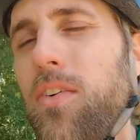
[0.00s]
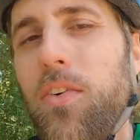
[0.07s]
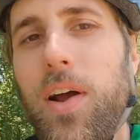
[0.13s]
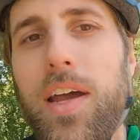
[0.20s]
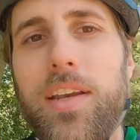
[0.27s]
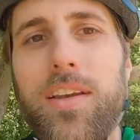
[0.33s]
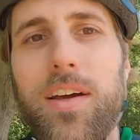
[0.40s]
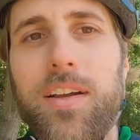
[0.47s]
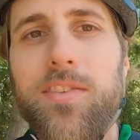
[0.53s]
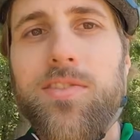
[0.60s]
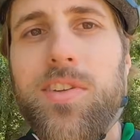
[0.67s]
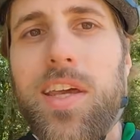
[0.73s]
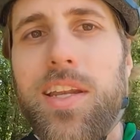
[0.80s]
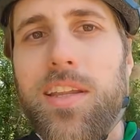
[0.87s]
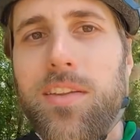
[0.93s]
riding on a
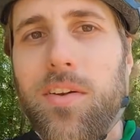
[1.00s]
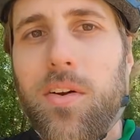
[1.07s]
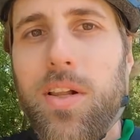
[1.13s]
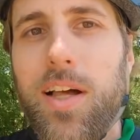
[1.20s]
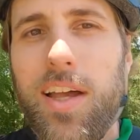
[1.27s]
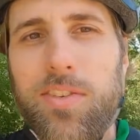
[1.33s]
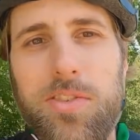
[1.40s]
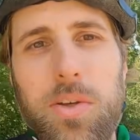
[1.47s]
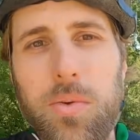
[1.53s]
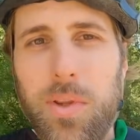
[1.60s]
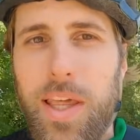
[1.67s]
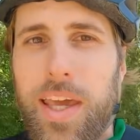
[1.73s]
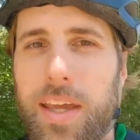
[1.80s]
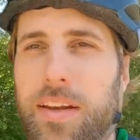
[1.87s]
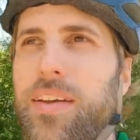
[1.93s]
skinny little class 2
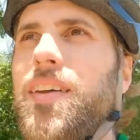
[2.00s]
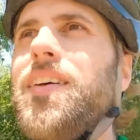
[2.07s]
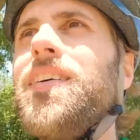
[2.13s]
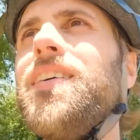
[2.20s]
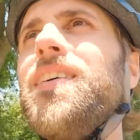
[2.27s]
lane